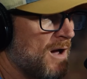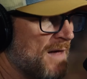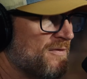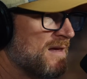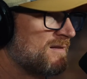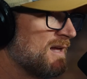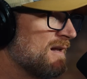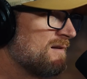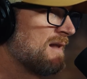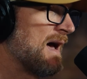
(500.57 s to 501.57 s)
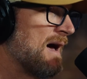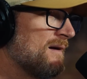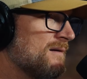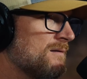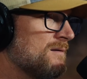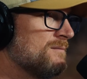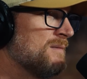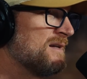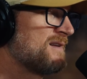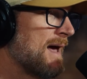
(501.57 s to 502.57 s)
I think that
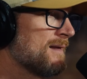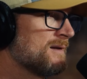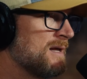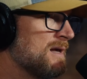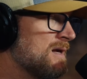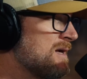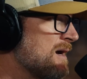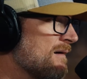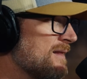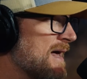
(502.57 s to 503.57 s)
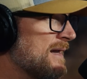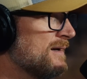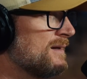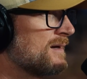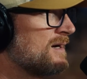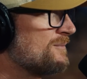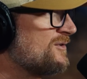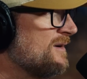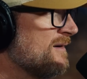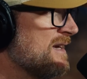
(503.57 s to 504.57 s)
mentality, he carried that into the Cup
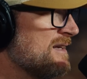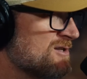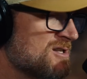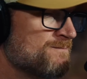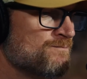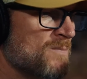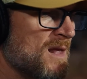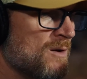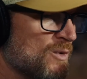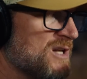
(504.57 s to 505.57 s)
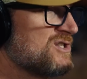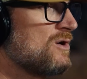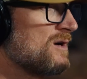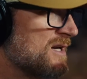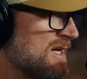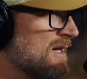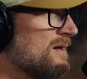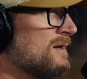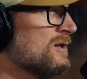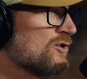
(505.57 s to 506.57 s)
Series when he started to
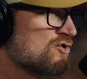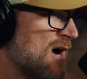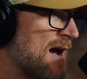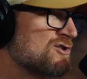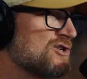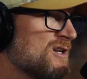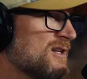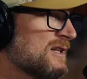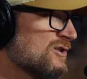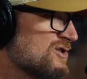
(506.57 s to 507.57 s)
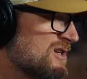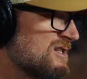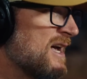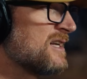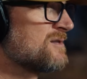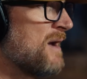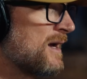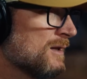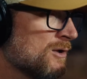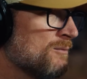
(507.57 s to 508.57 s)
get a little traction and a little success,
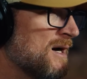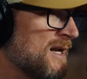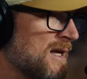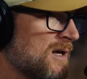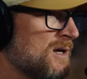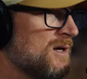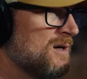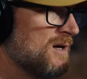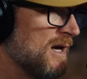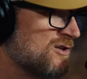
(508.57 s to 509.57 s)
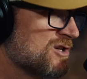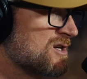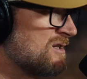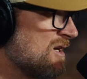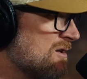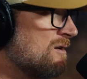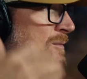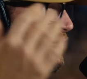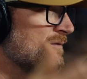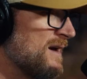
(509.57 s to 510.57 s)
make a little money. It just continued to
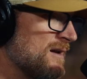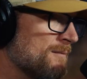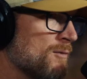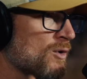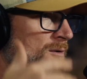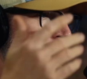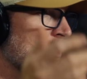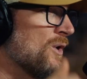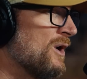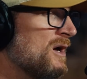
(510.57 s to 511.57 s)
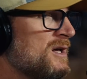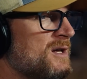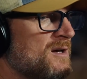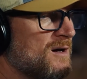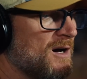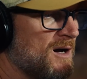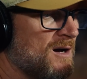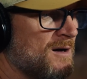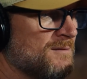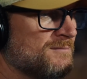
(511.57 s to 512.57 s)
motivate him more and more
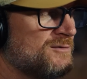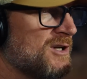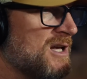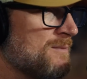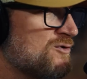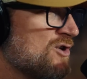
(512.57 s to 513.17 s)
to keep